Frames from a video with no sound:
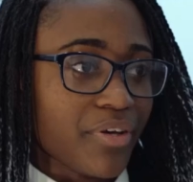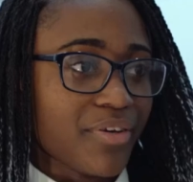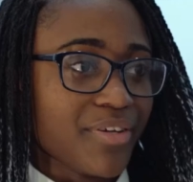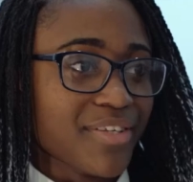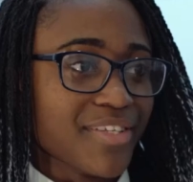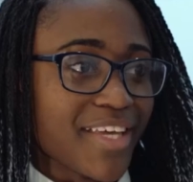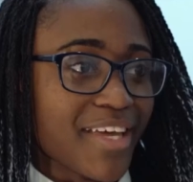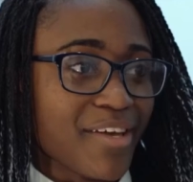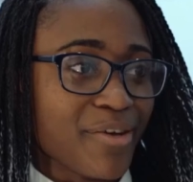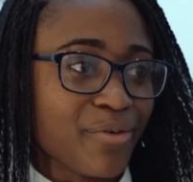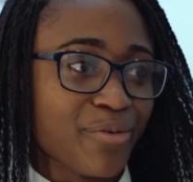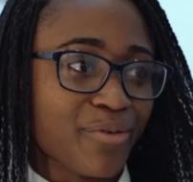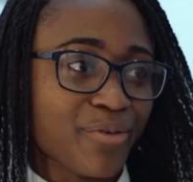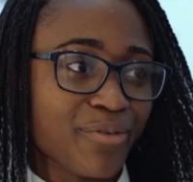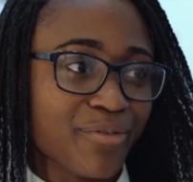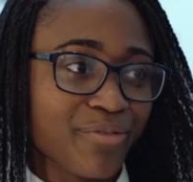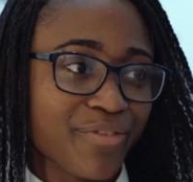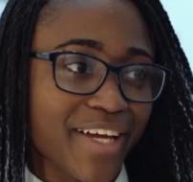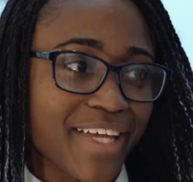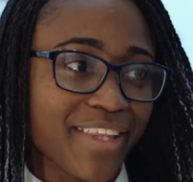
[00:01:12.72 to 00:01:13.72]
are a
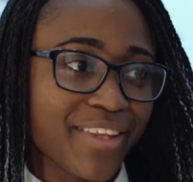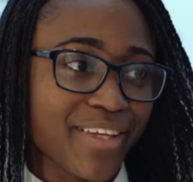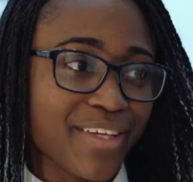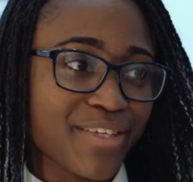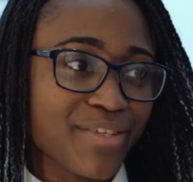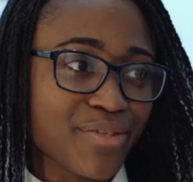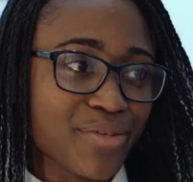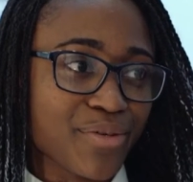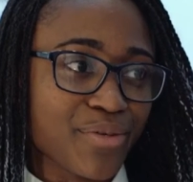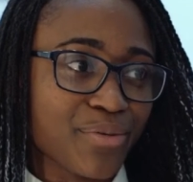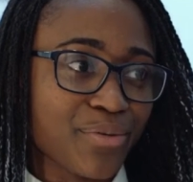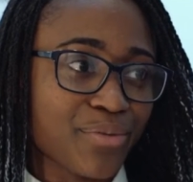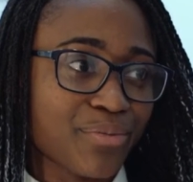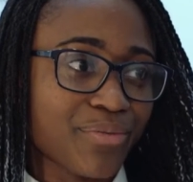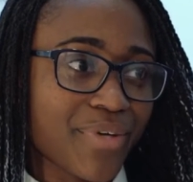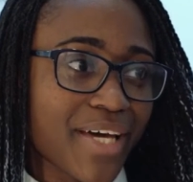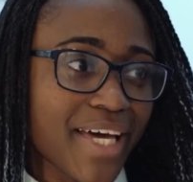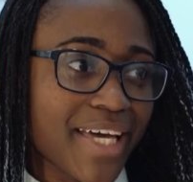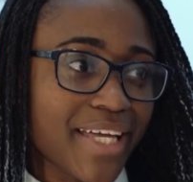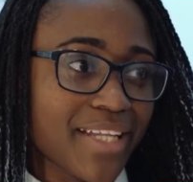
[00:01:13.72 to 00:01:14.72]
cycle-friendly
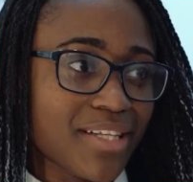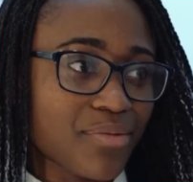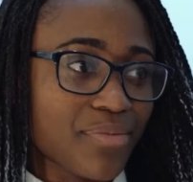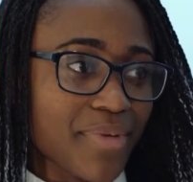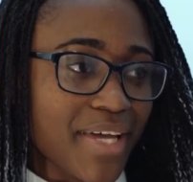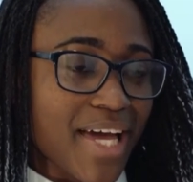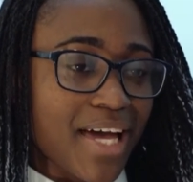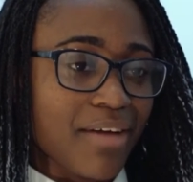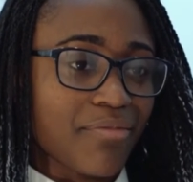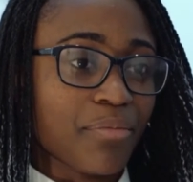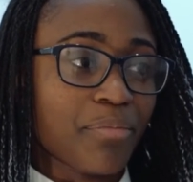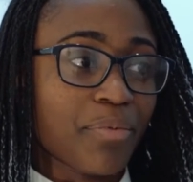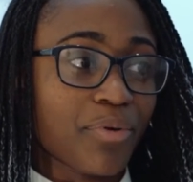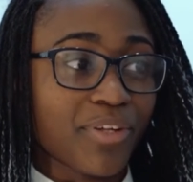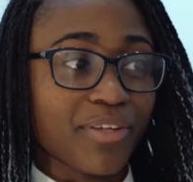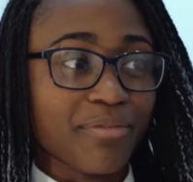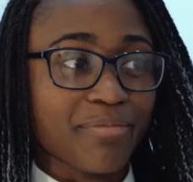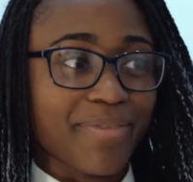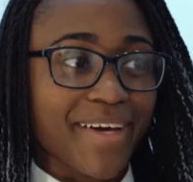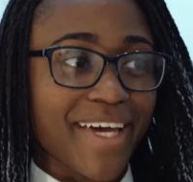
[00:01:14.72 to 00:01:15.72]
school, and we have a pool of